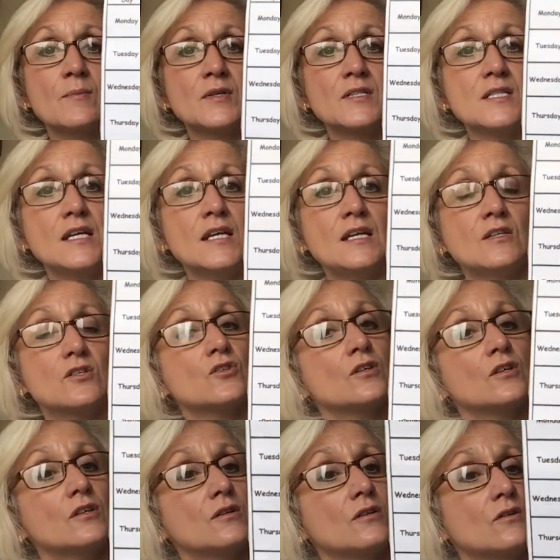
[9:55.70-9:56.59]
a
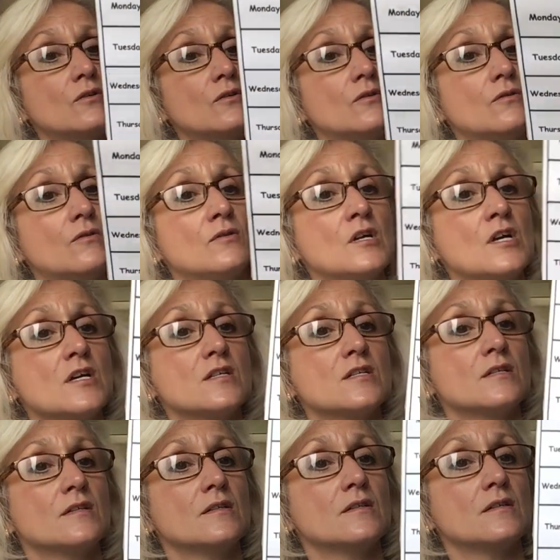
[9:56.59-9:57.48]
teacher or
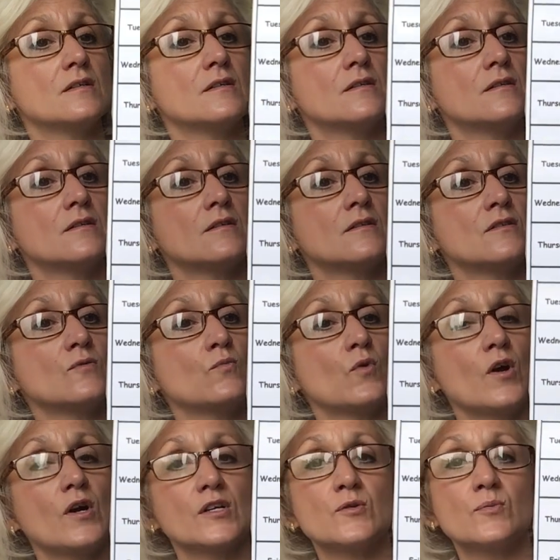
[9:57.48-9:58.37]

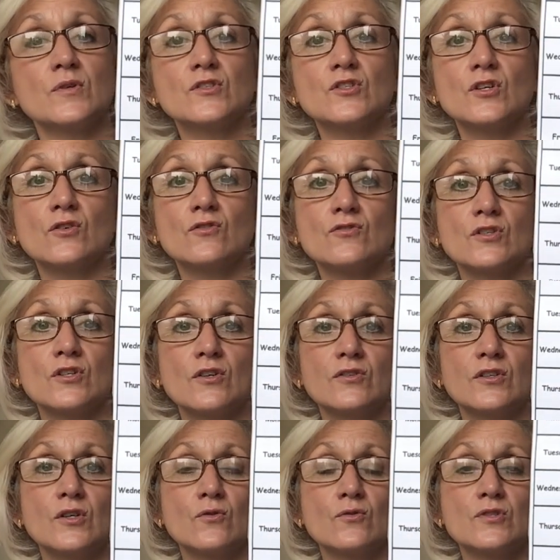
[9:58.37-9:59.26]
worked with children on
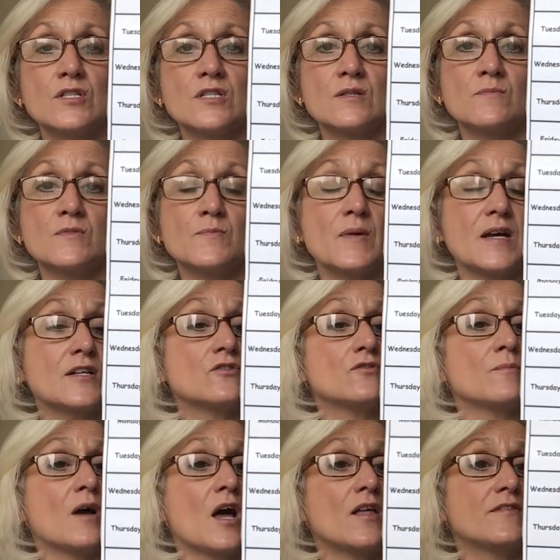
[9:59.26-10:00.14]
the autism
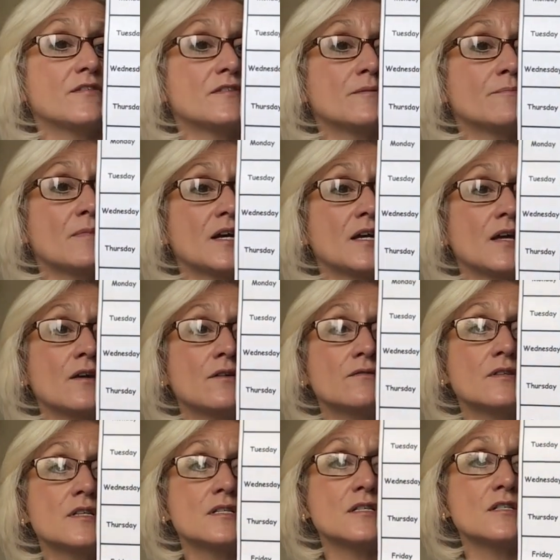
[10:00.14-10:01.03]
spectrum other than my own.
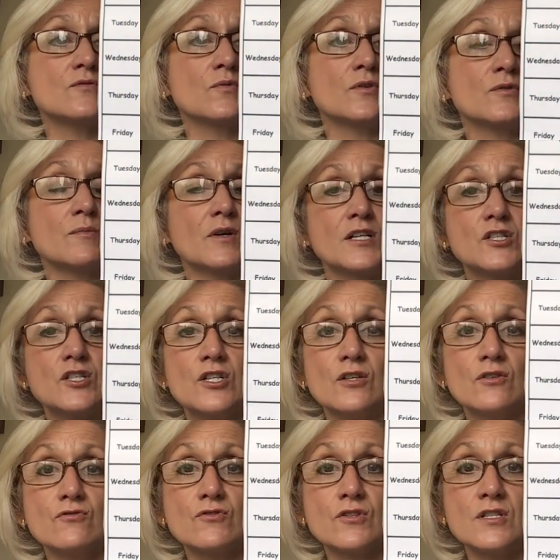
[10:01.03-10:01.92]
This is one of my
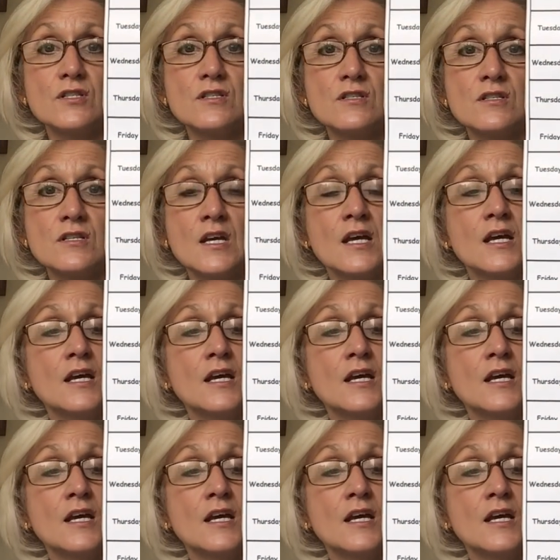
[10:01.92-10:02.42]
children's